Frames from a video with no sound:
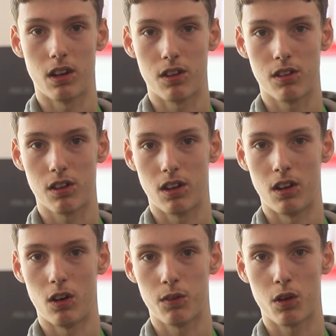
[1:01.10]
There's a
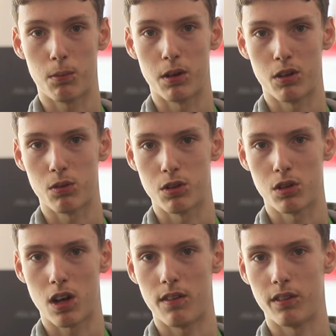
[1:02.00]
lot of topics which
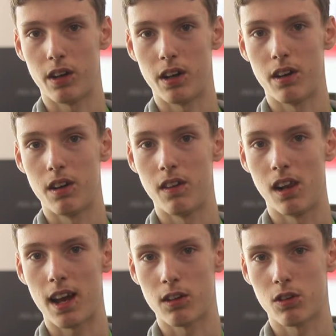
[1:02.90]
you cover and the
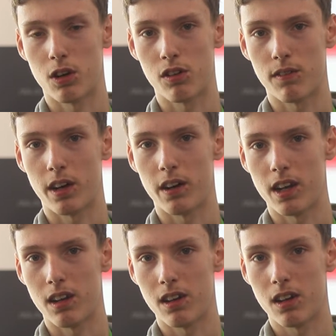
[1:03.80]
lecturers are
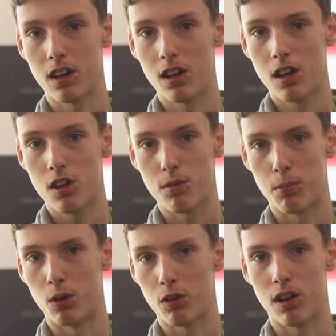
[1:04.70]
very
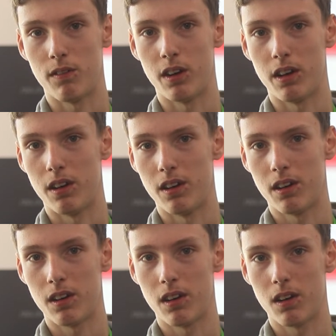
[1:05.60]
supportive
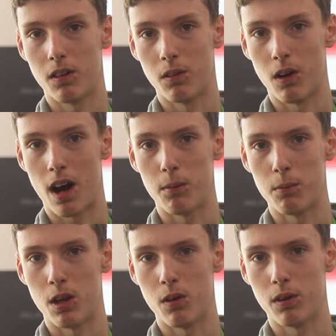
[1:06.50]
and will
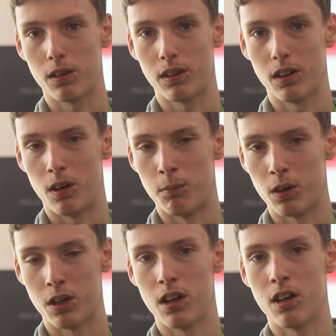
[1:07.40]
help you on
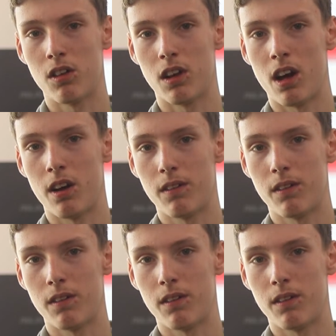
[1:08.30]
what you need to know.